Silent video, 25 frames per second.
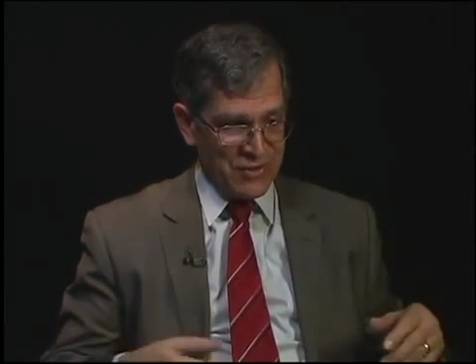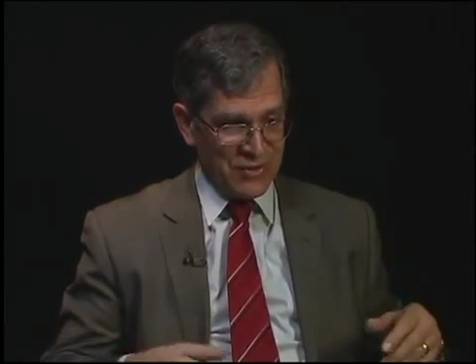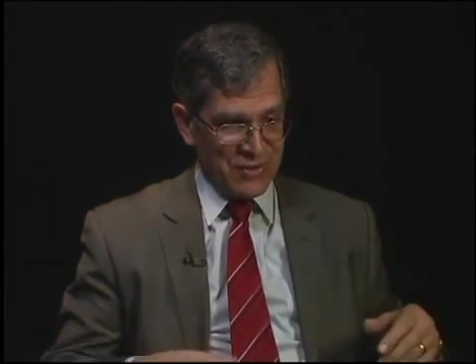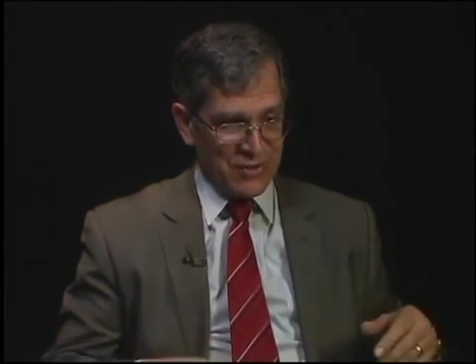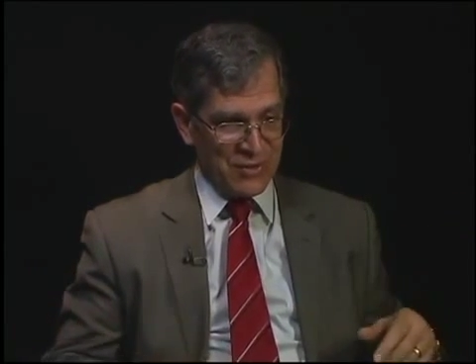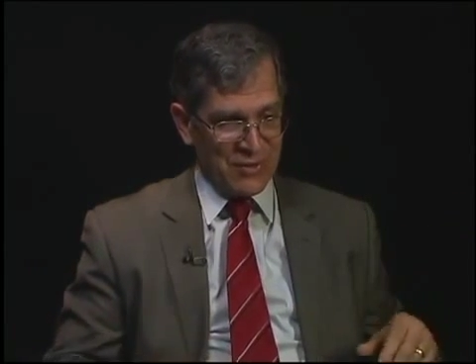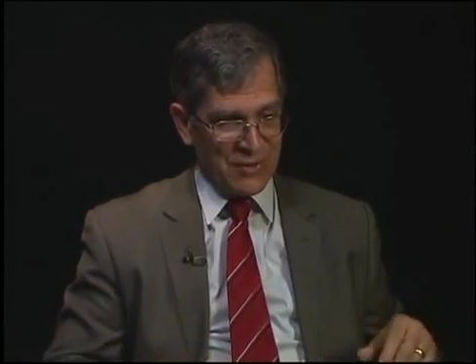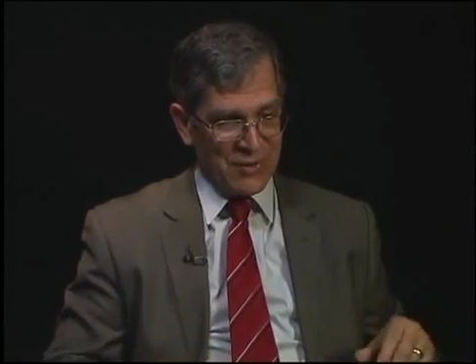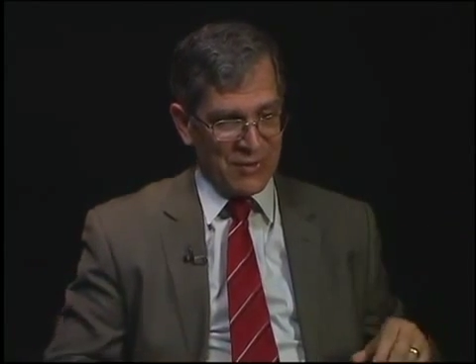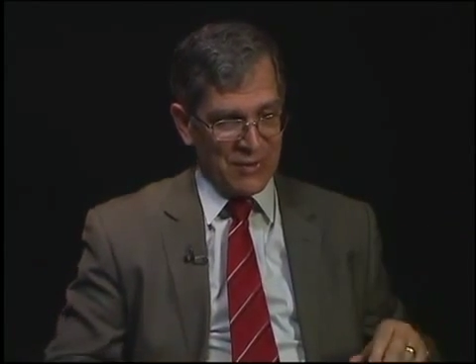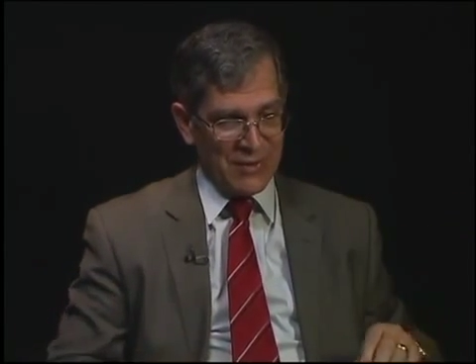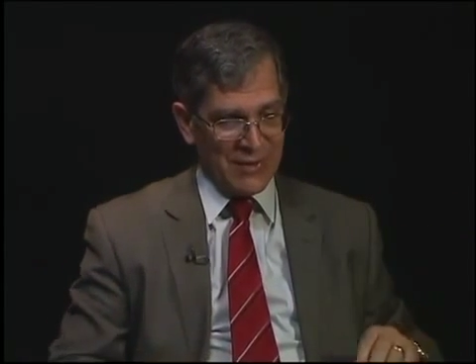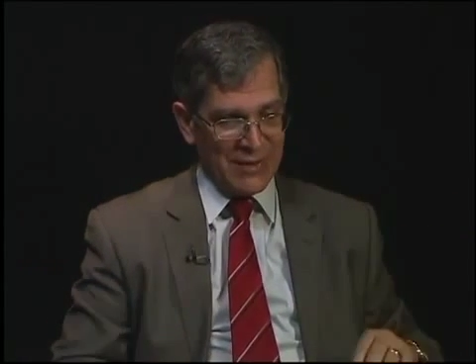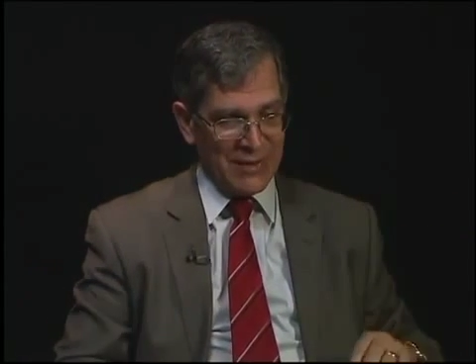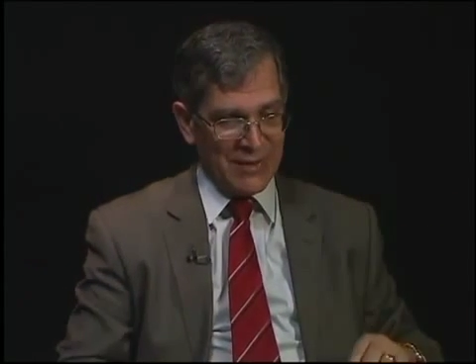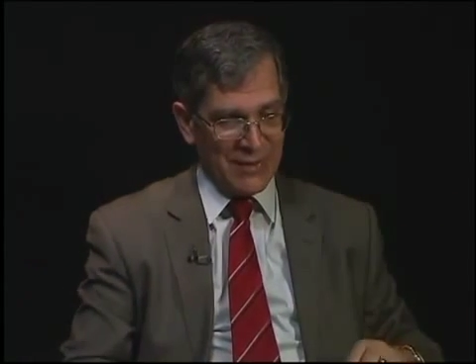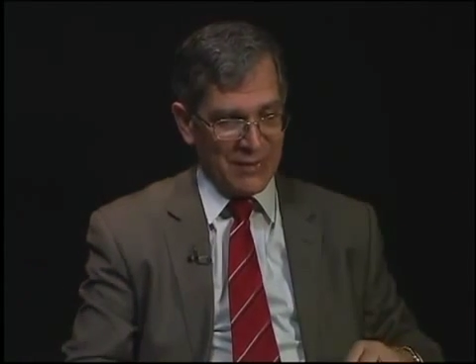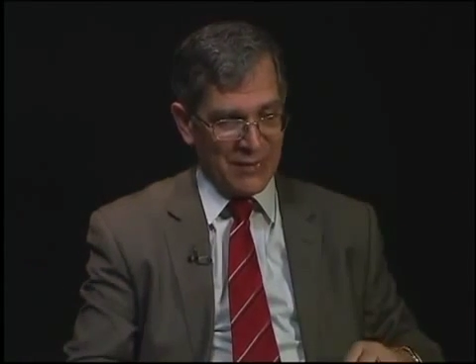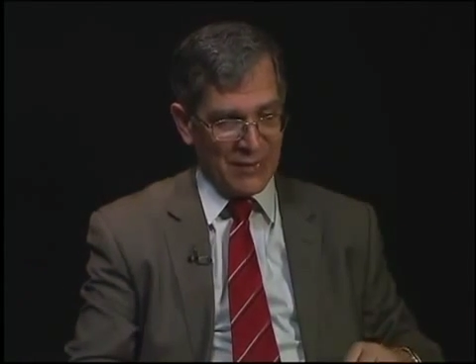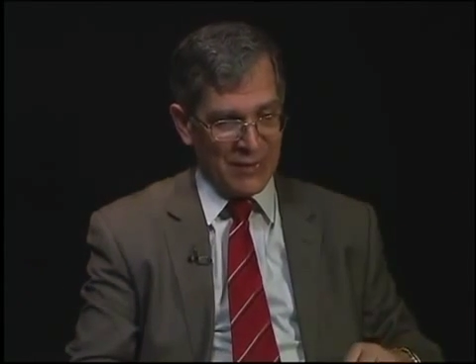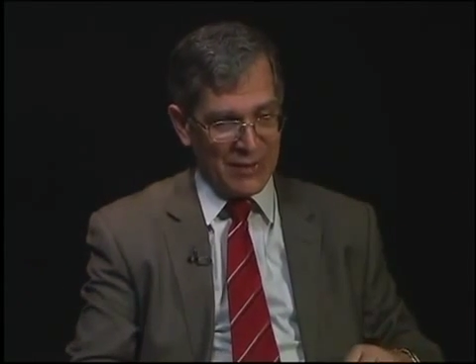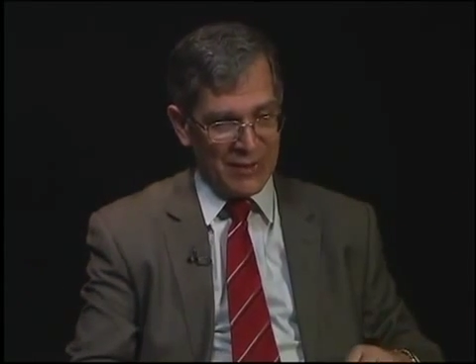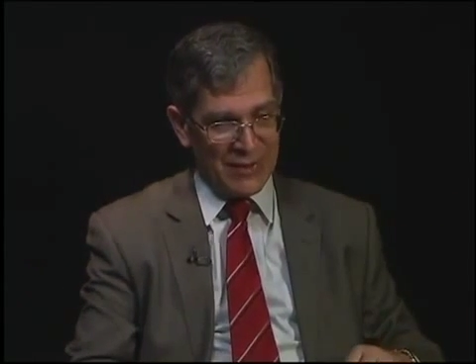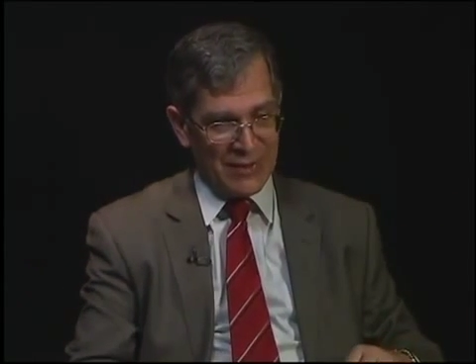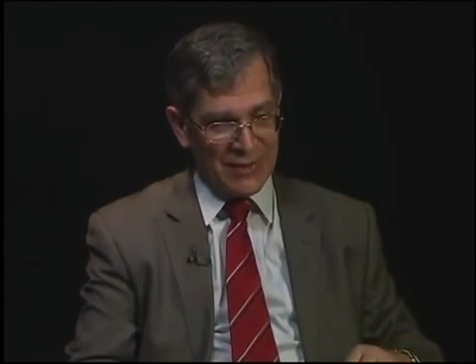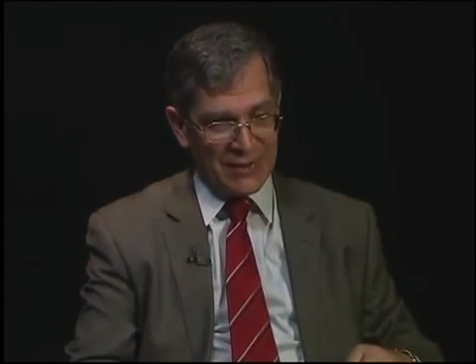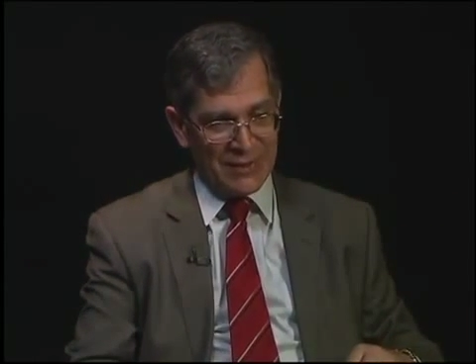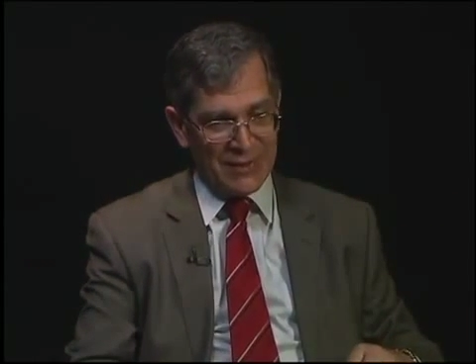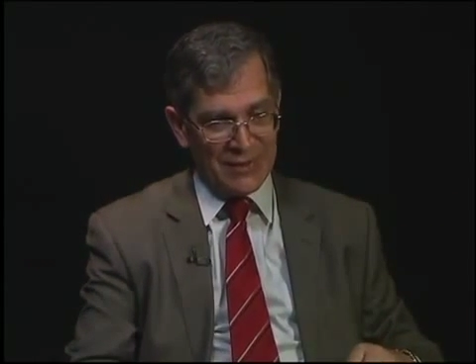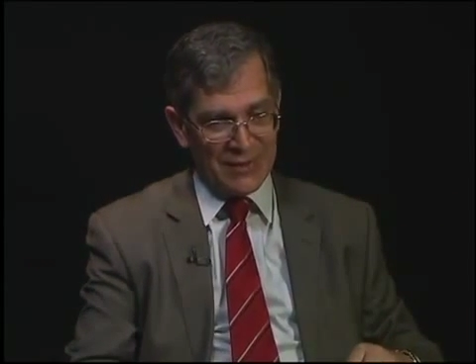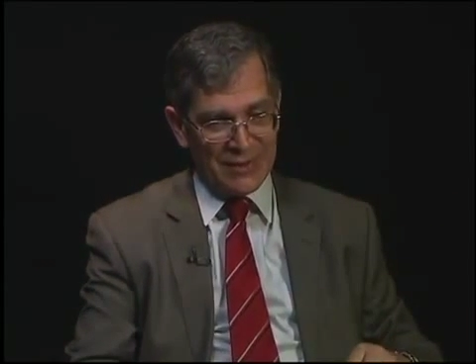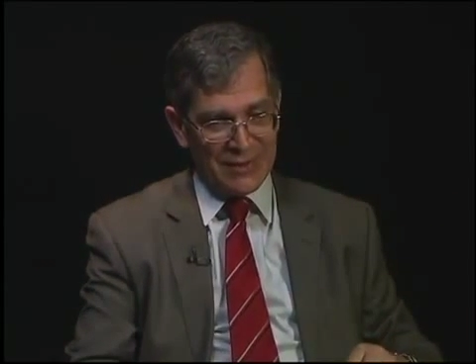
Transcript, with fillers: So anyway,